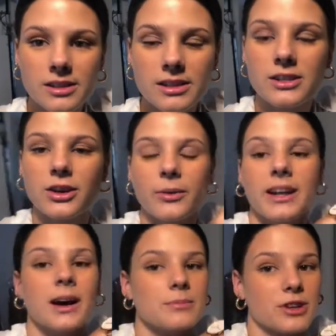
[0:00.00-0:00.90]
So when he
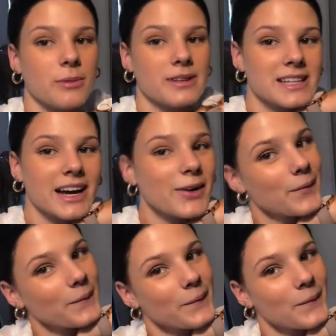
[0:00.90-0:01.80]
comes home, he's like,
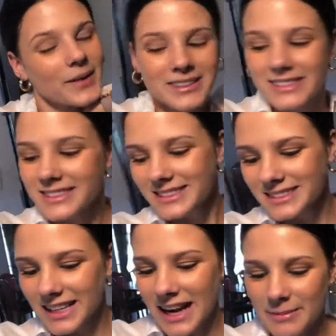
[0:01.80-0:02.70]
oh,
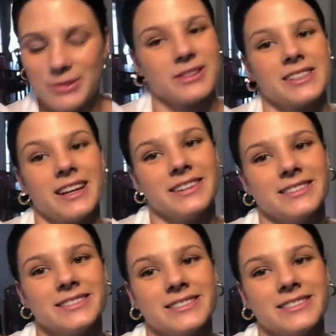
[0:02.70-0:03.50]
I'm so excited.